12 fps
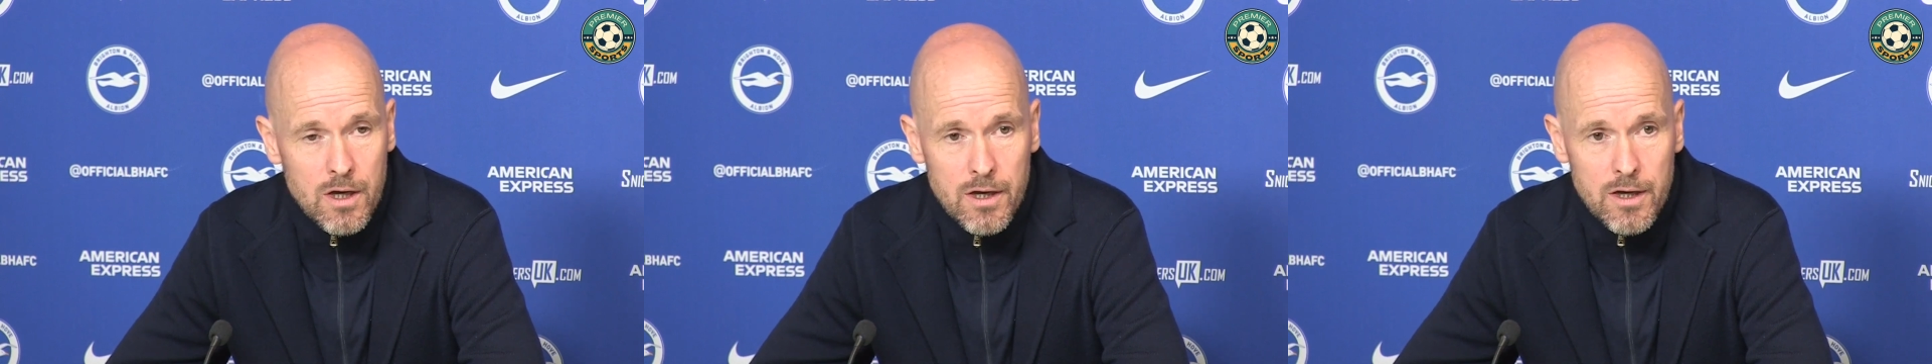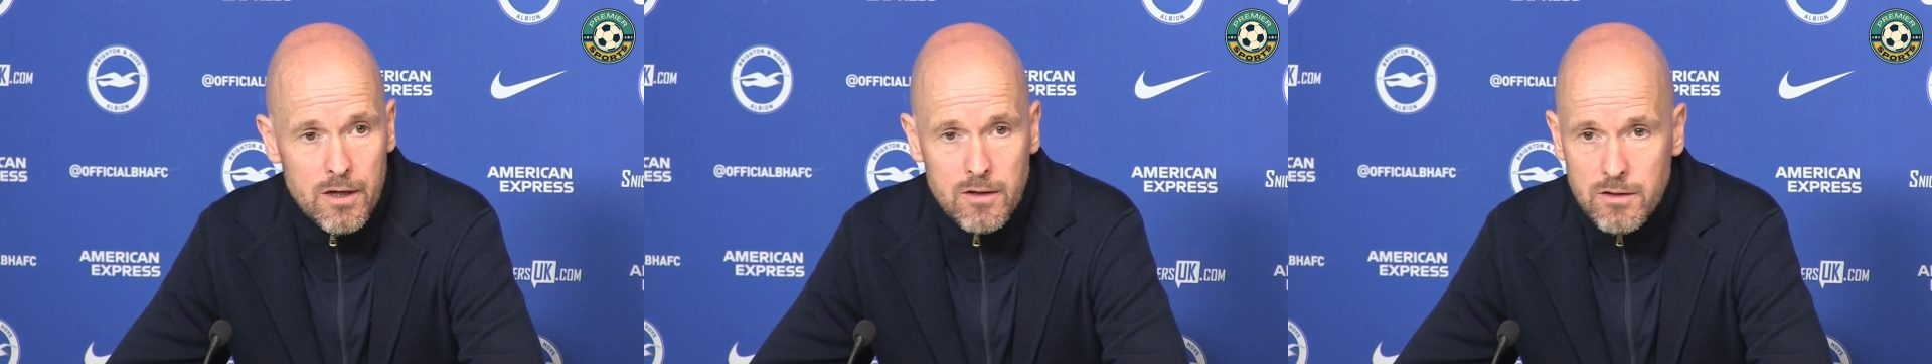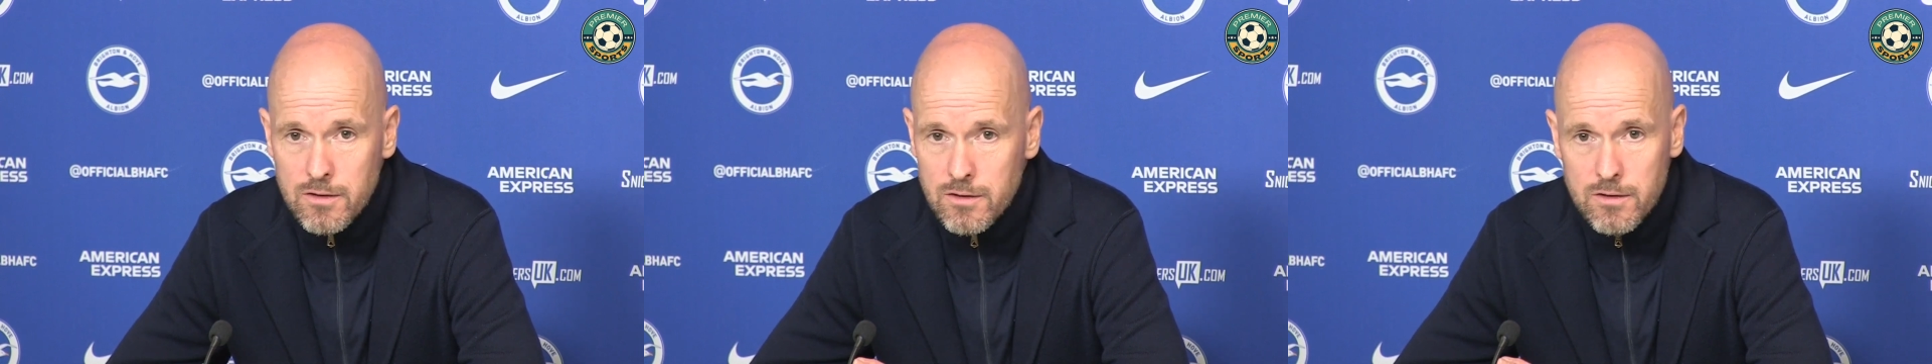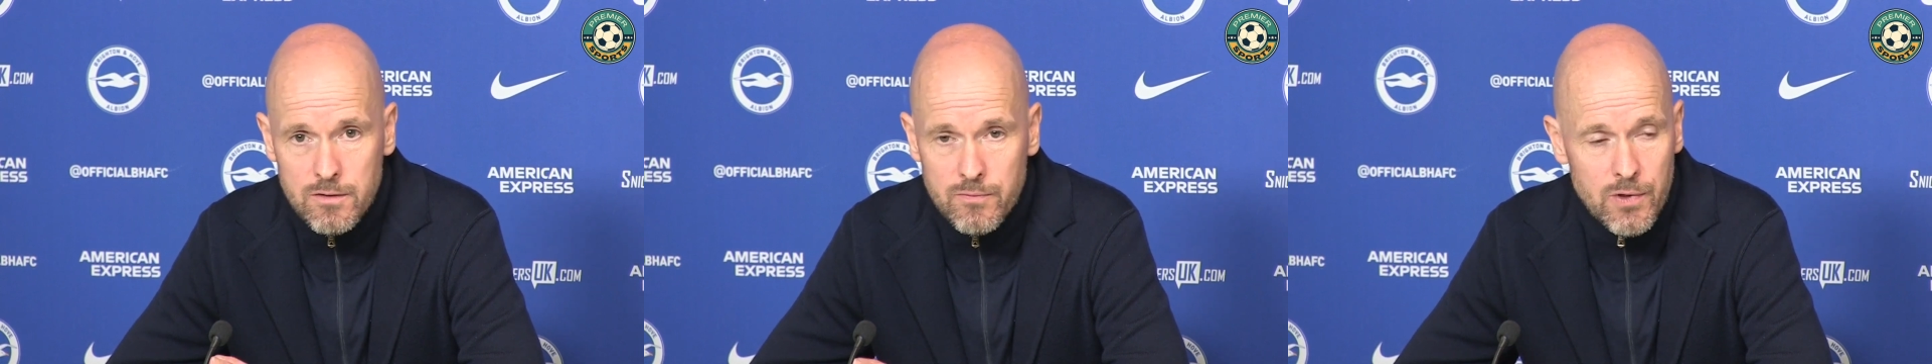
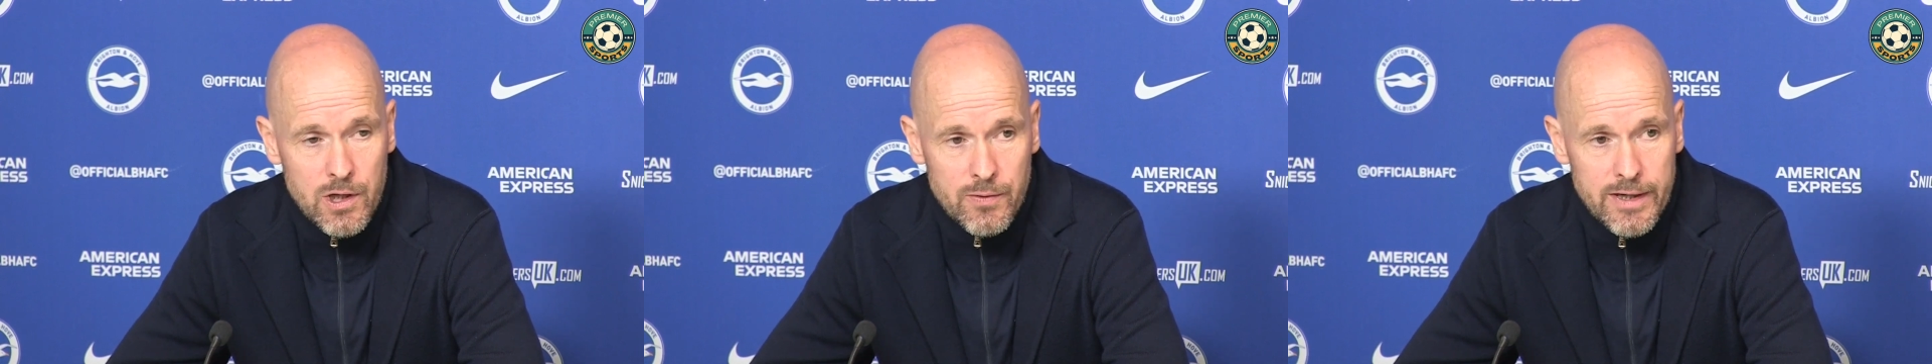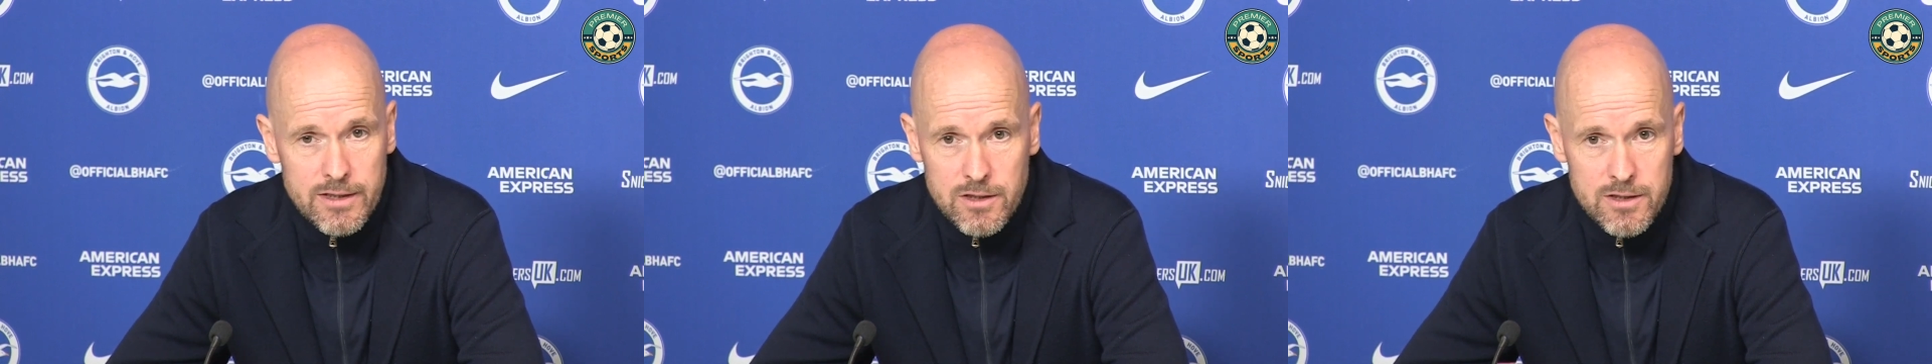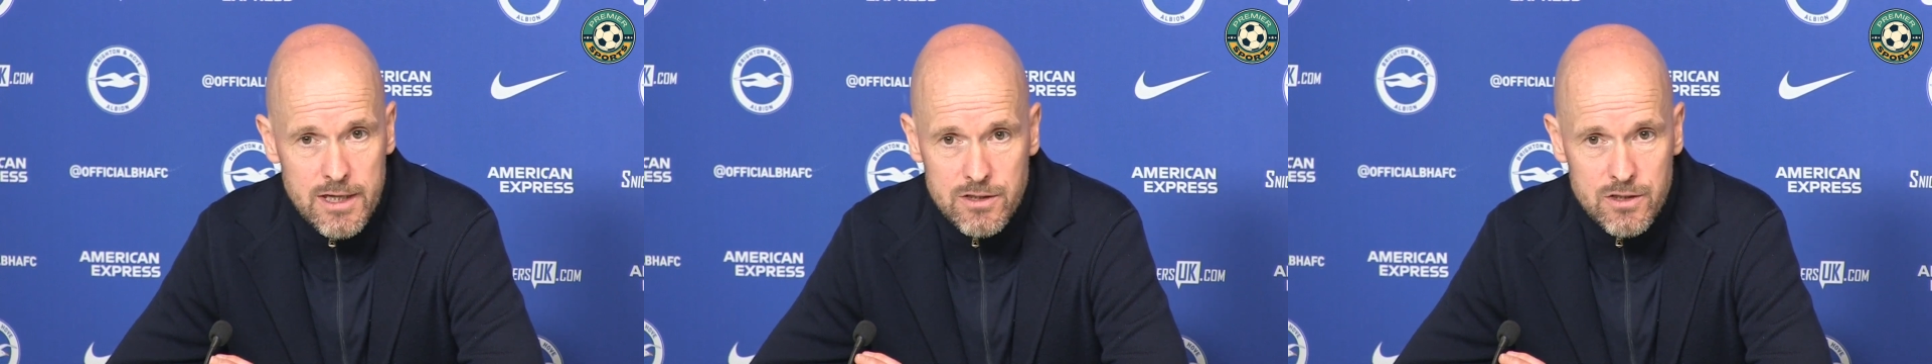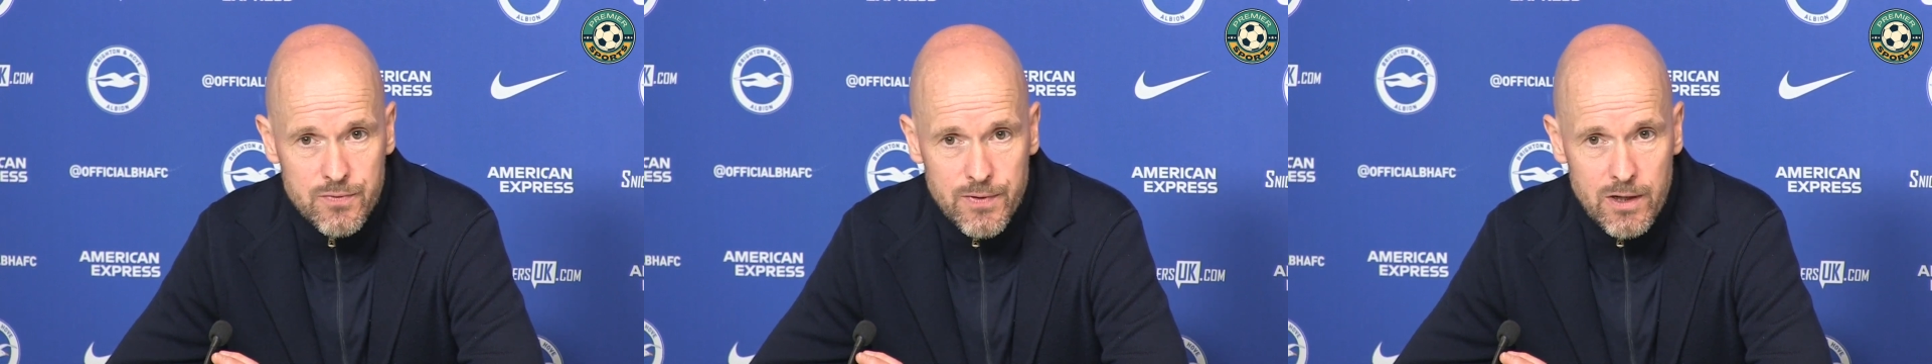and we created
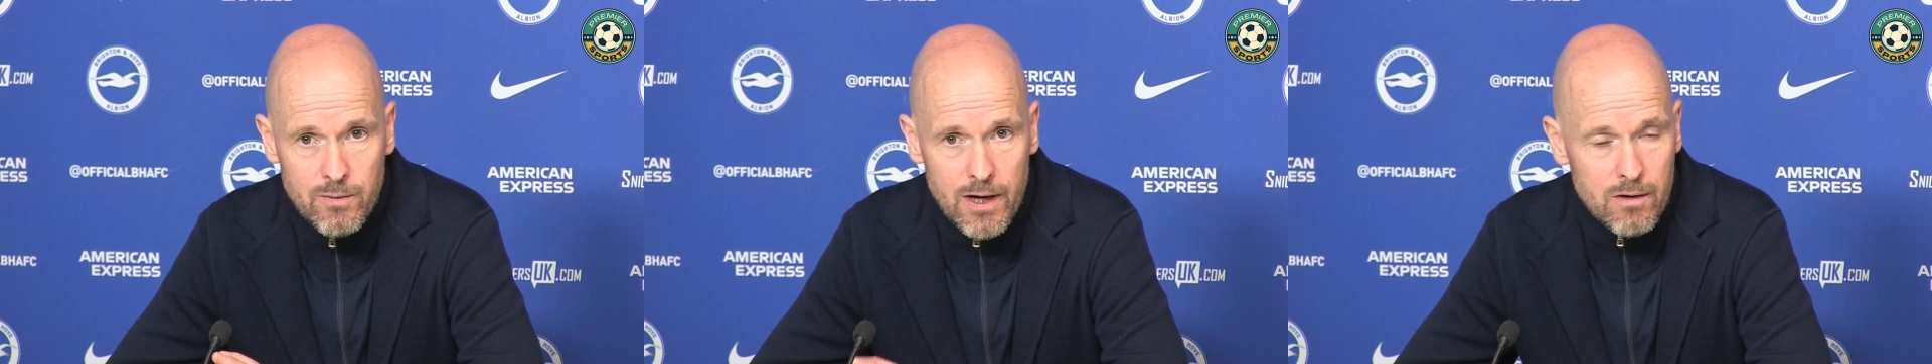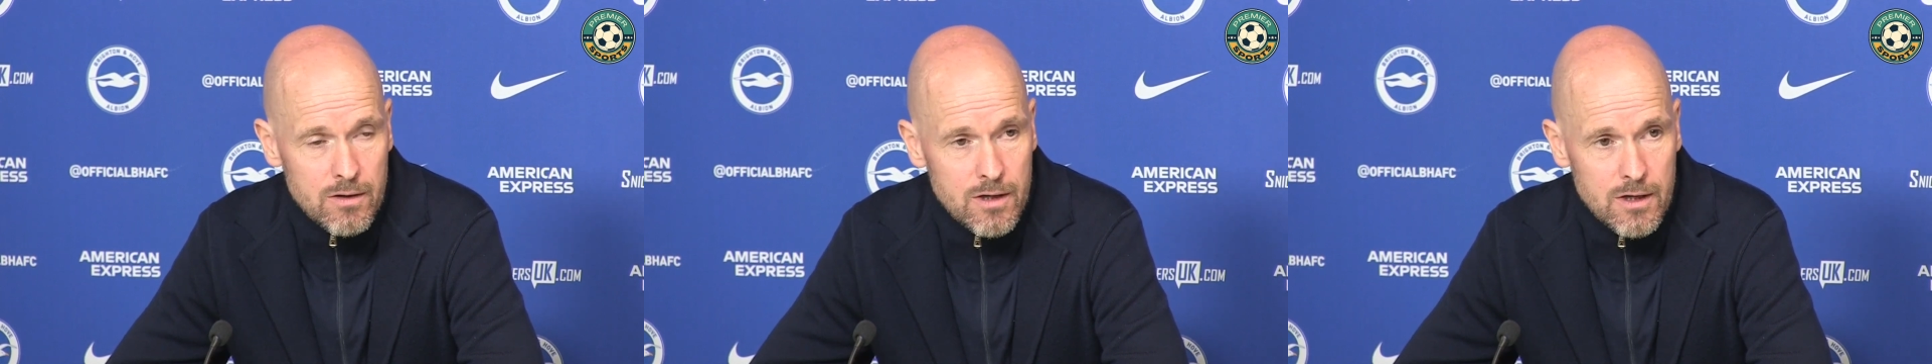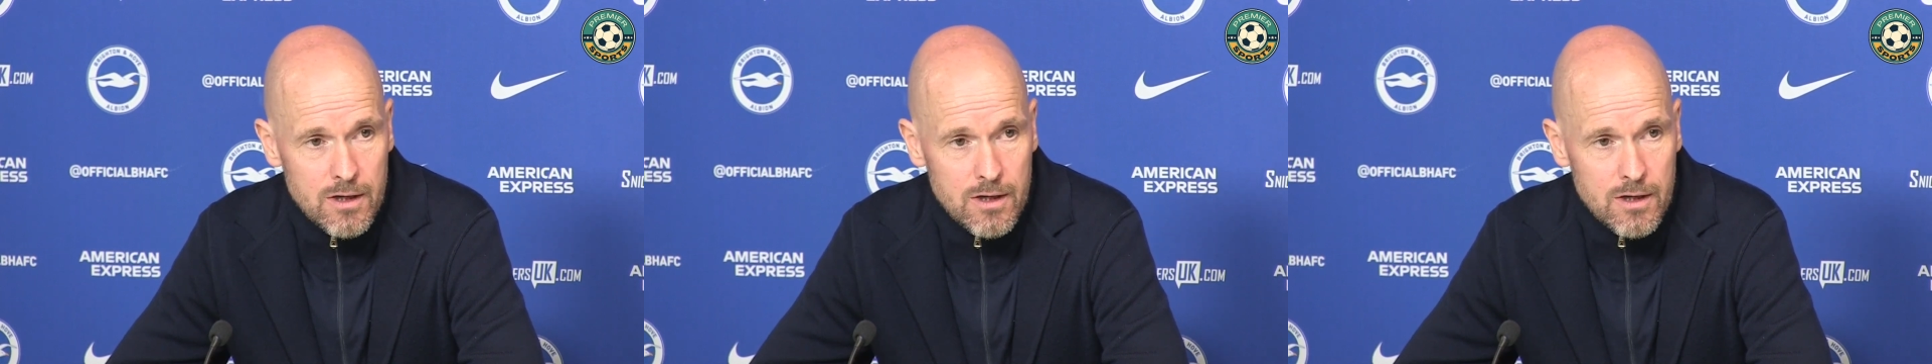chances very well.